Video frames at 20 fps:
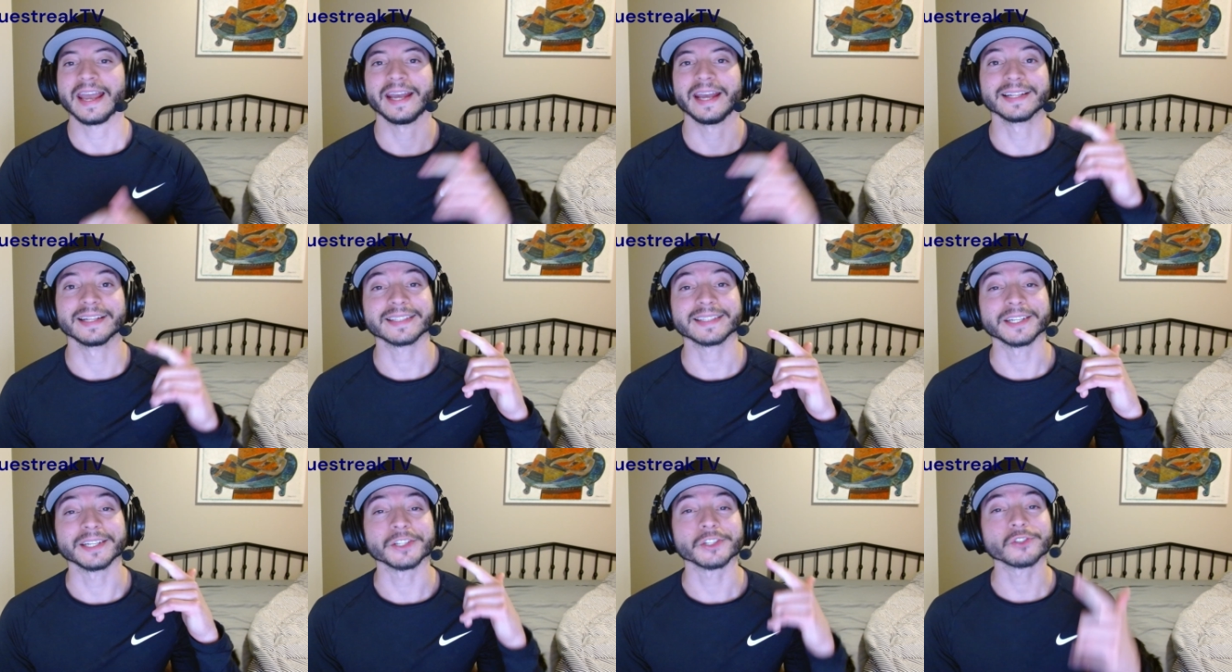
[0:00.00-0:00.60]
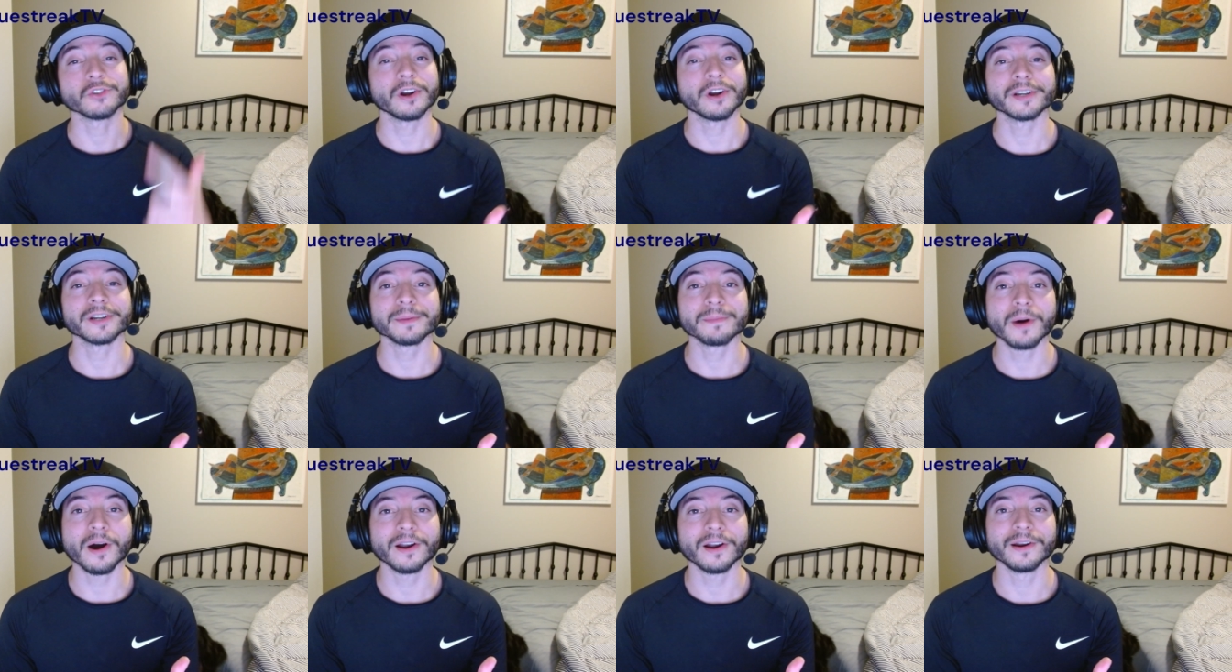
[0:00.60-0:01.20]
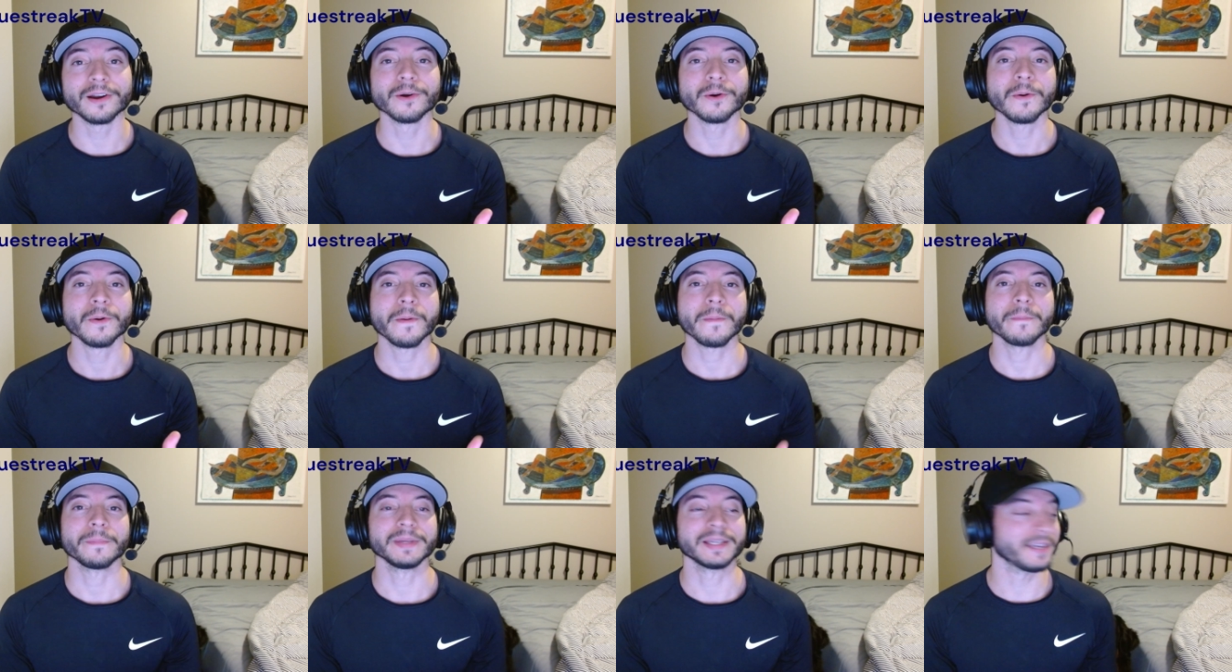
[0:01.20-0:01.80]
And it's getting stronger tomorrow
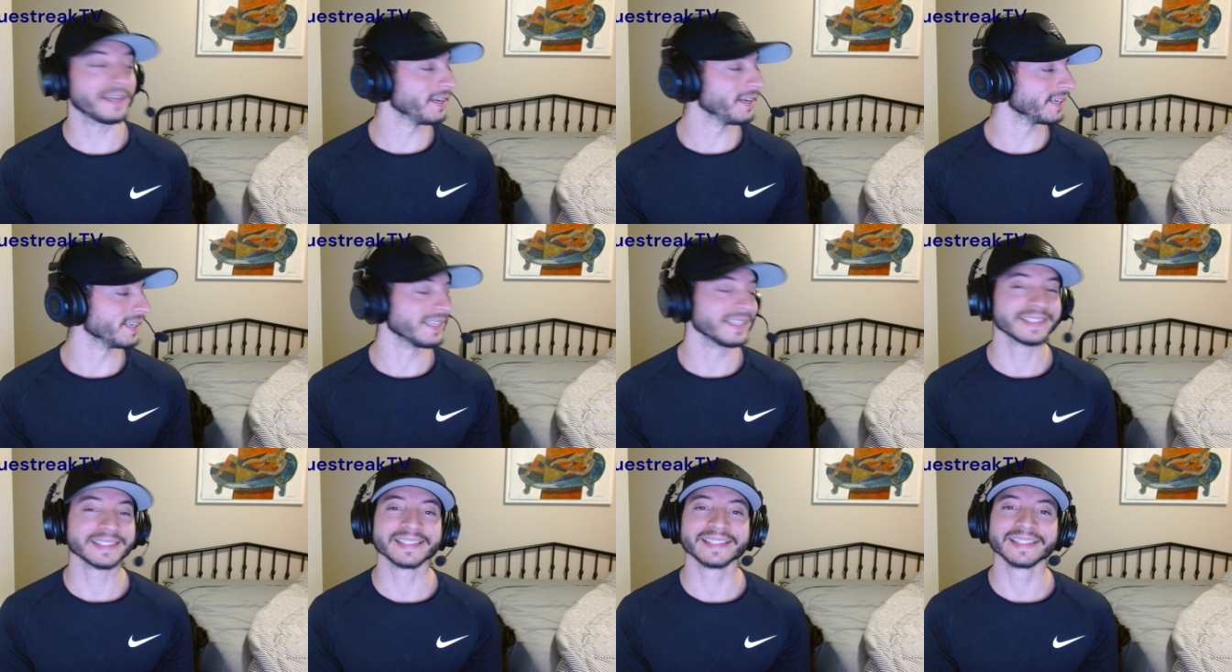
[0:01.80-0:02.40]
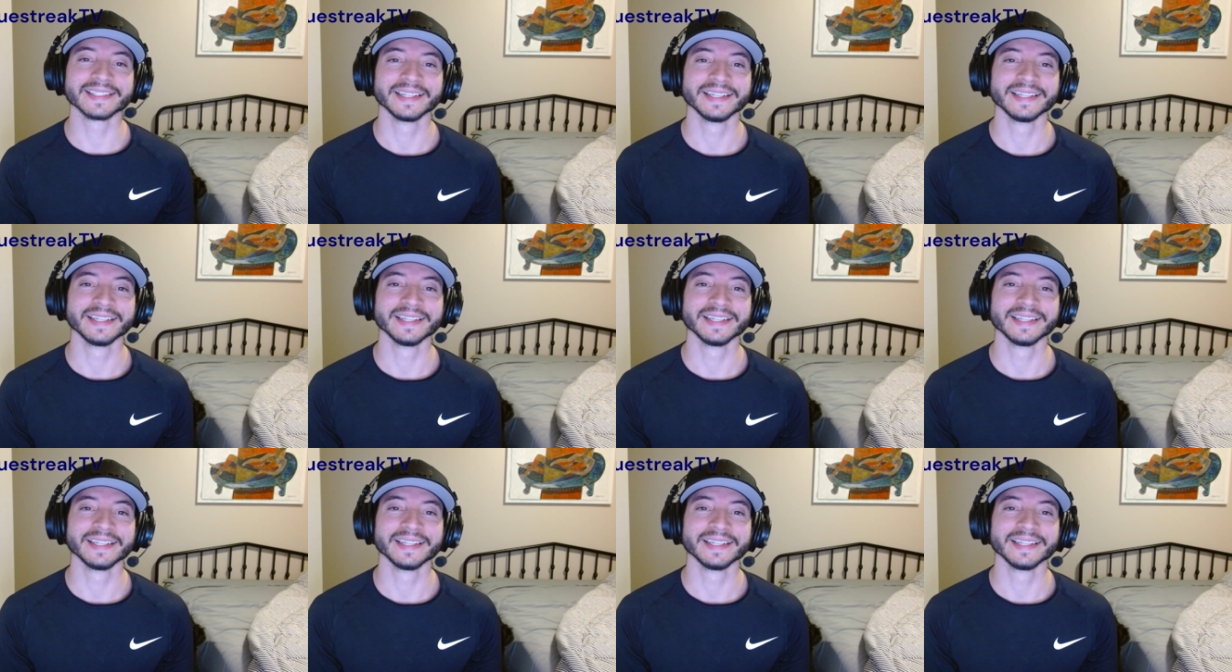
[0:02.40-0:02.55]
because